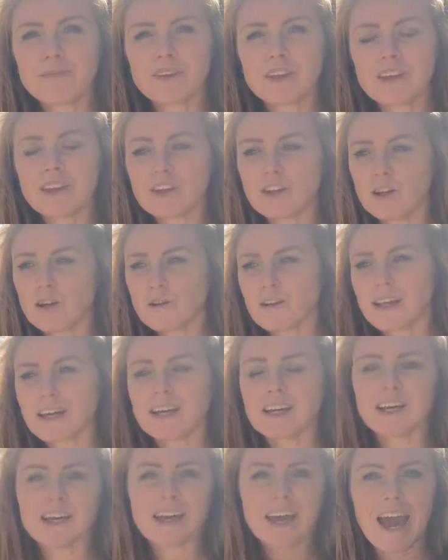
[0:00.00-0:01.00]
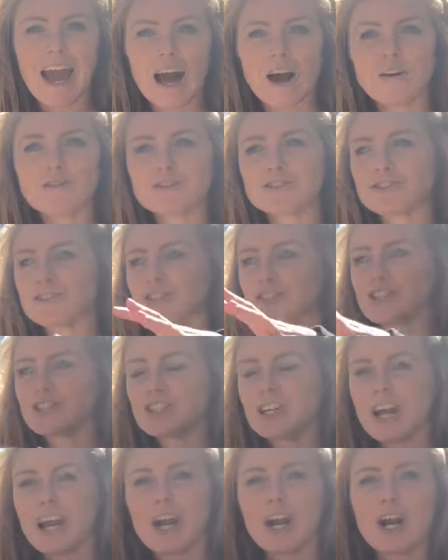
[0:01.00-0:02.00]
you know, like a couch, a
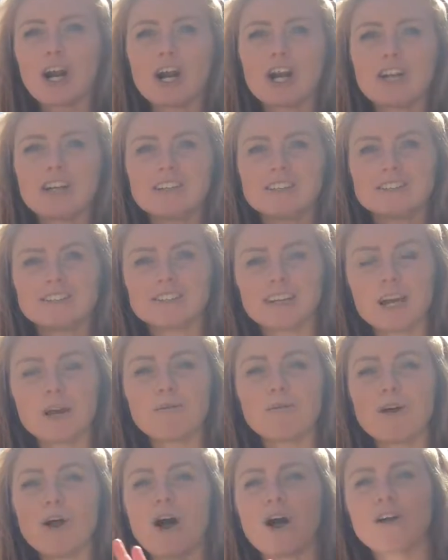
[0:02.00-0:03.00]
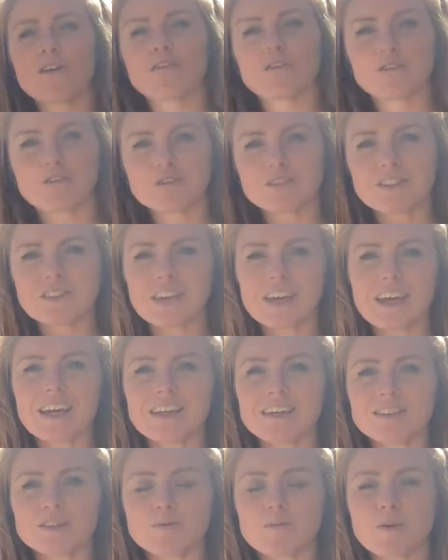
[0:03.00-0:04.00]
chair, a table, all of those things.